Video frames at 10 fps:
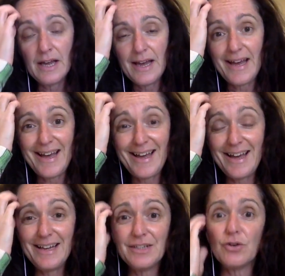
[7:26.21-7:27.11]

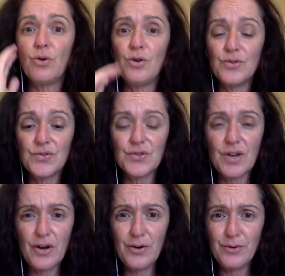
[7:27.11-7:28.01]
And
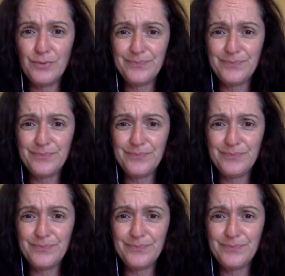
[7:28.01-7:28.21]
also,